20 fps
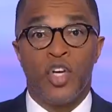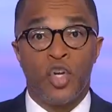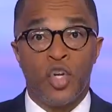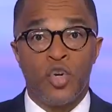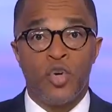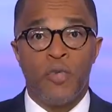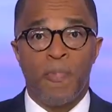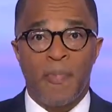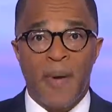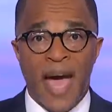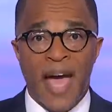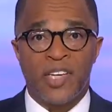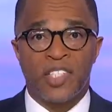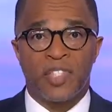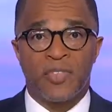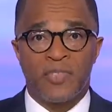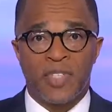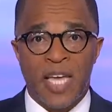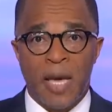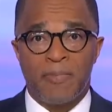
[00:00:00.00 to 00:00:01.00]
a new
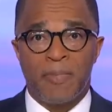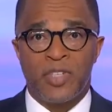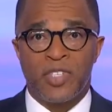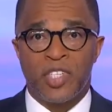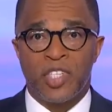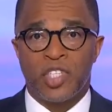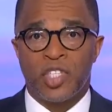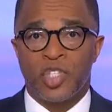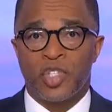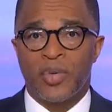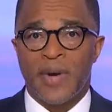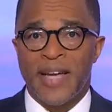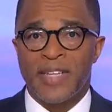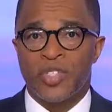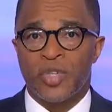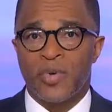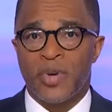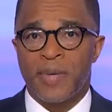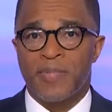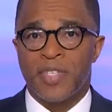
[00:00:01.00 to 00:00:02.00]
batch of deposition
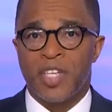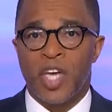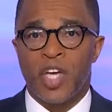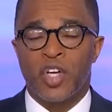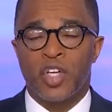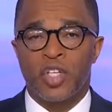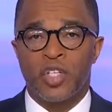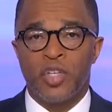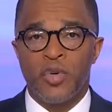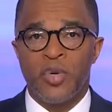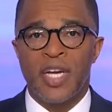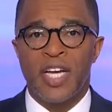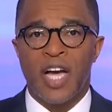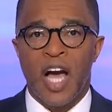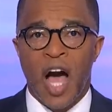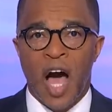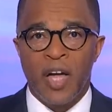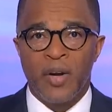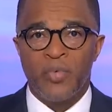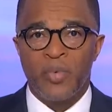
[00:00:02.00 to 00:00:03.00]
transcripts, including
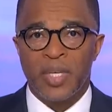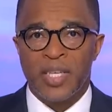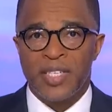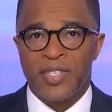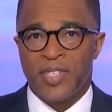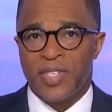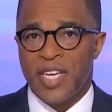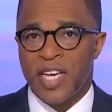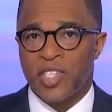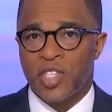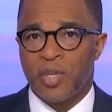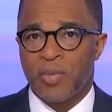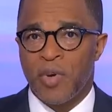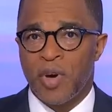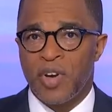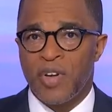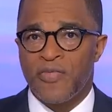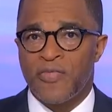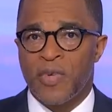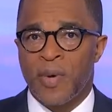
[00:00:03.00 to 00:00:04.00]
unreleased
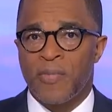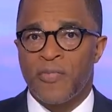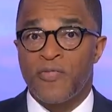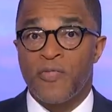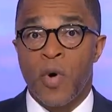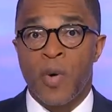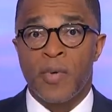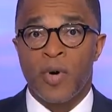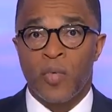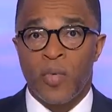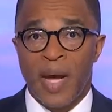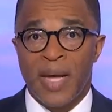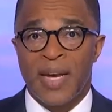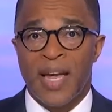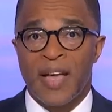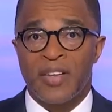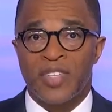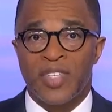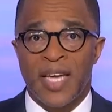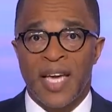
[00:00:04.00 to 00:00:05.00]
testimony from former White
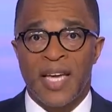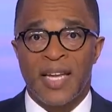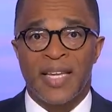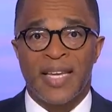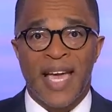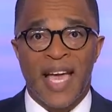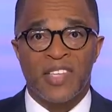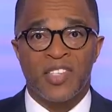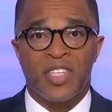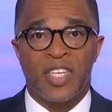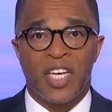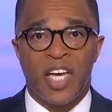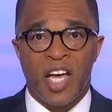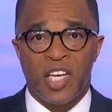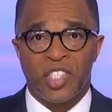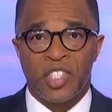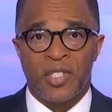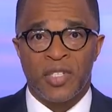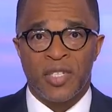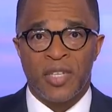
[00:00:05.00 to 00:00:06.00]
House aide Cassidy
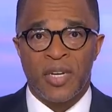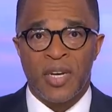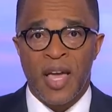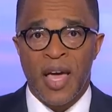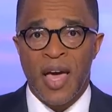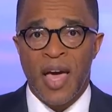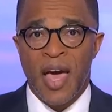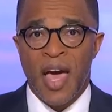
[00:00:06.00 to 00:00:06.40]
Hutchinson